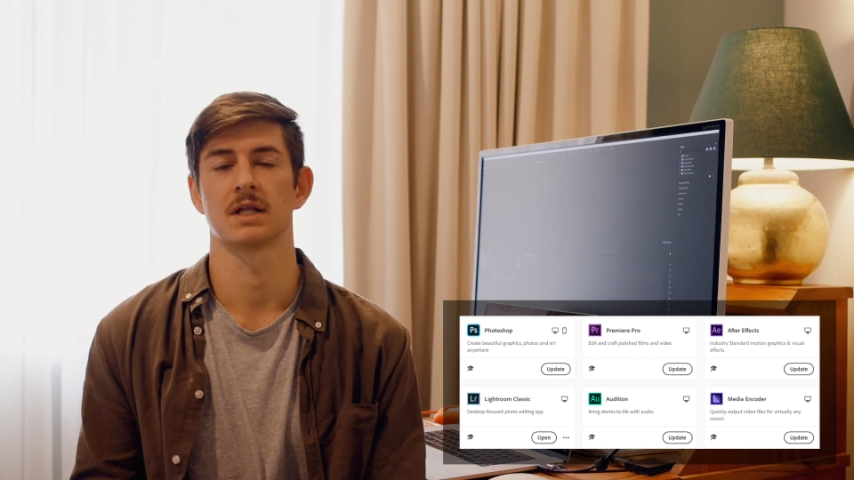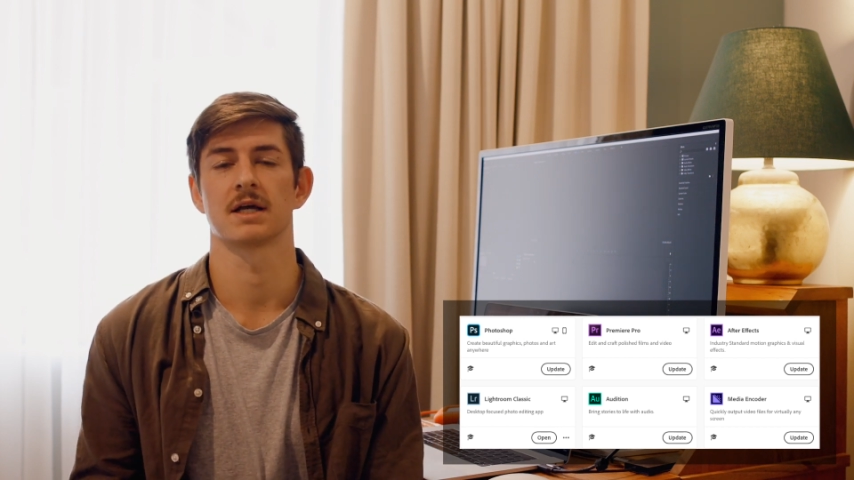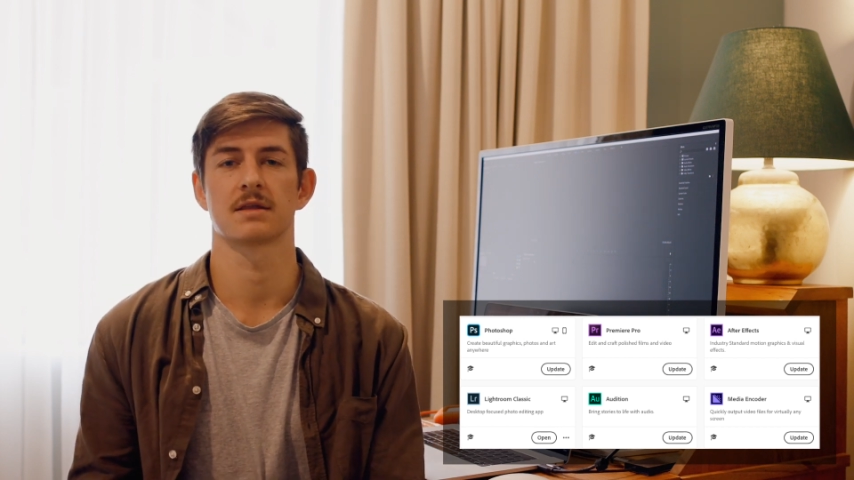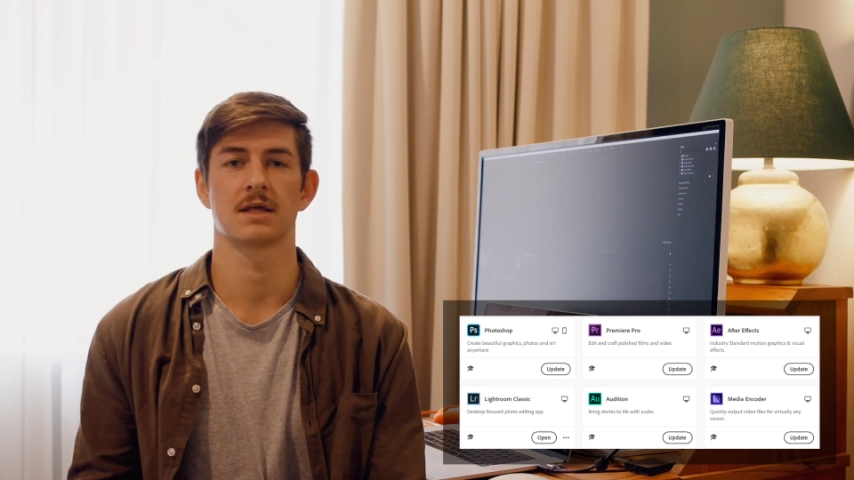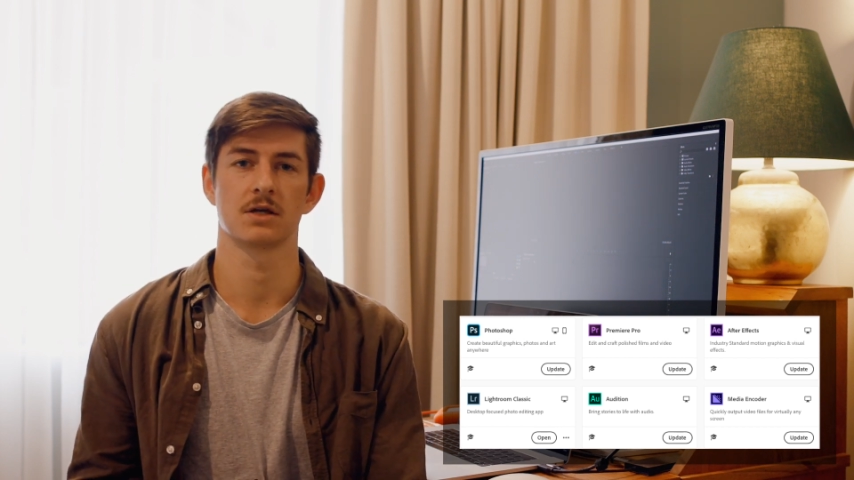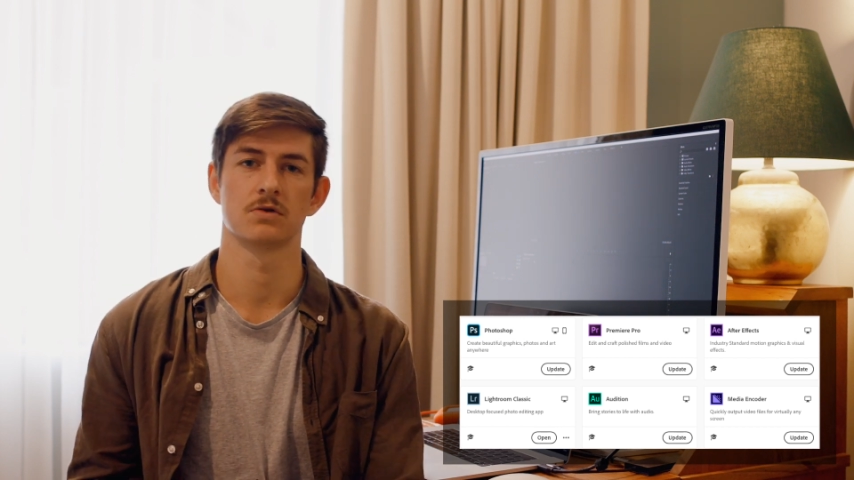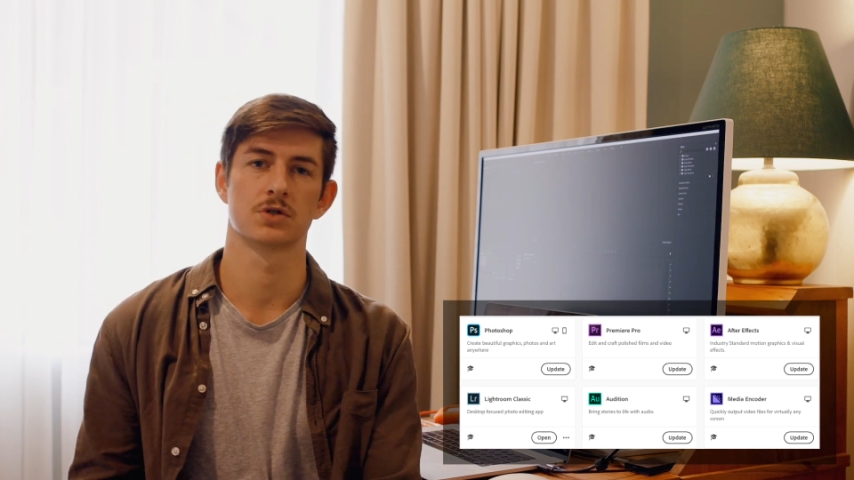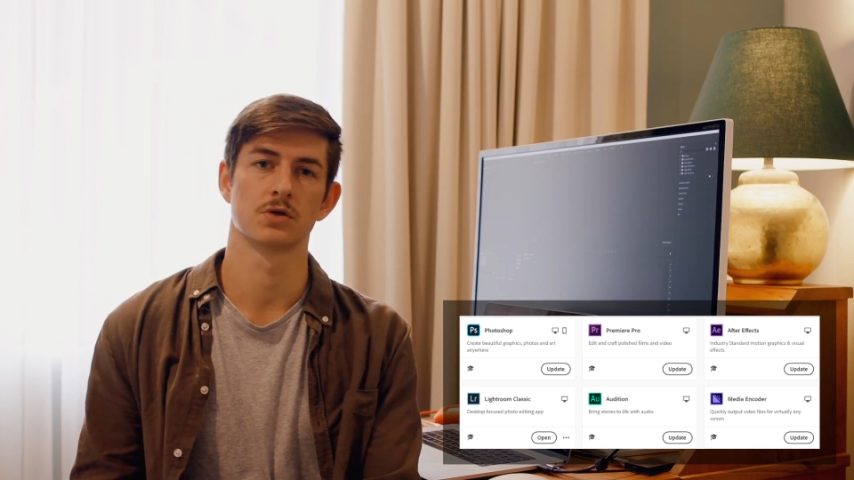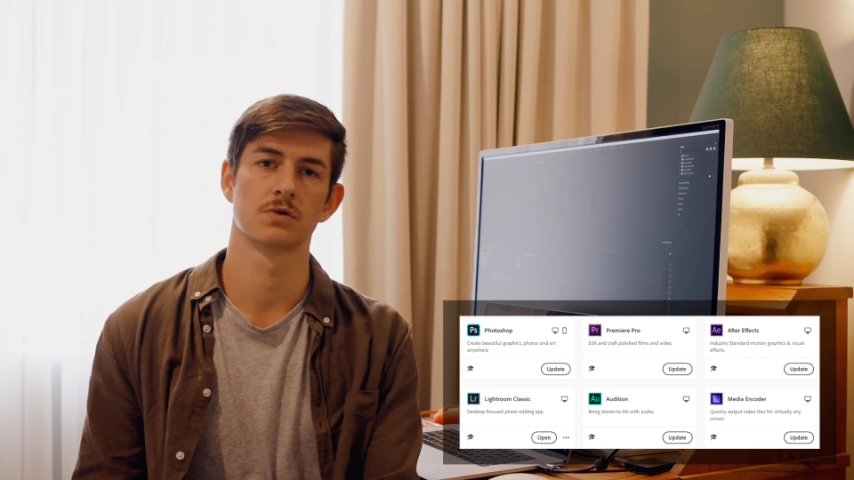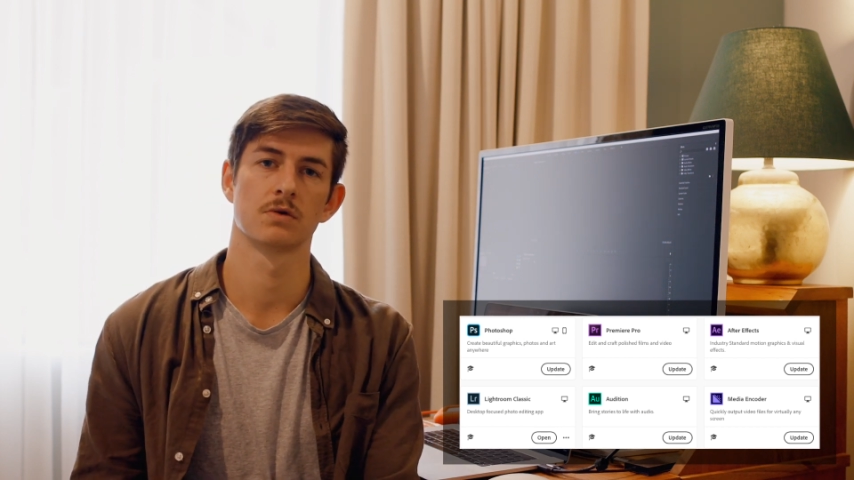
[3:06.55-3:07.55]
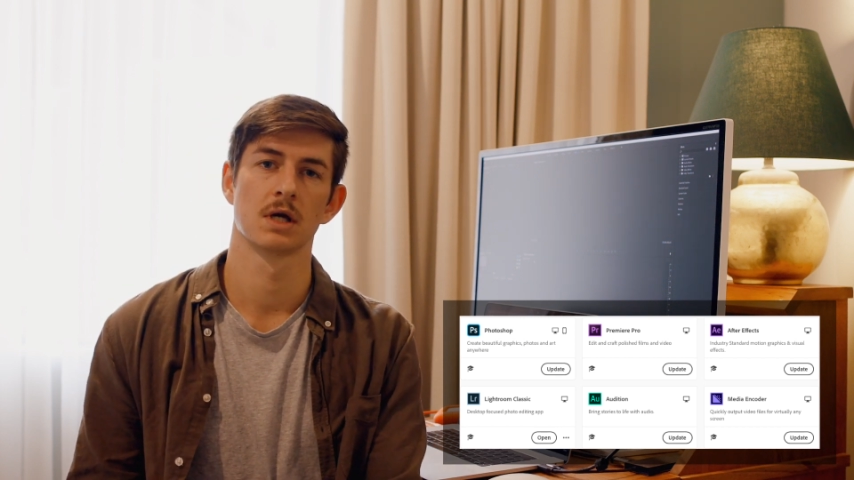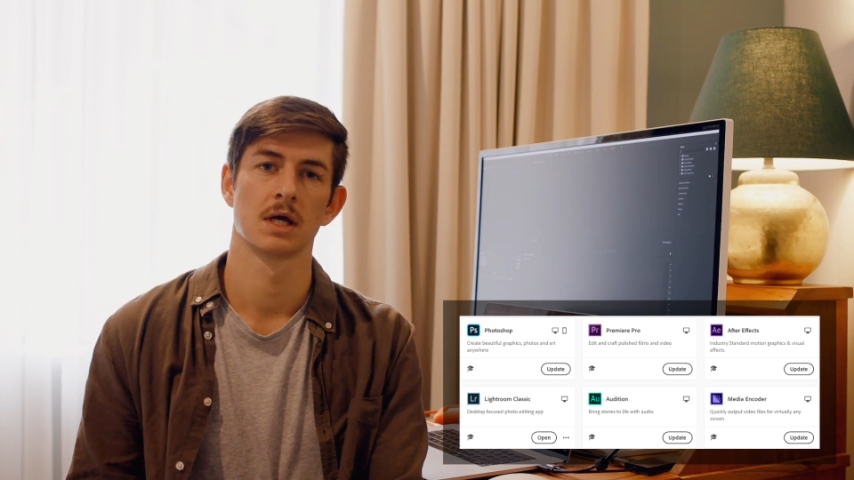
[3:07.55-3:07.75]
link that you do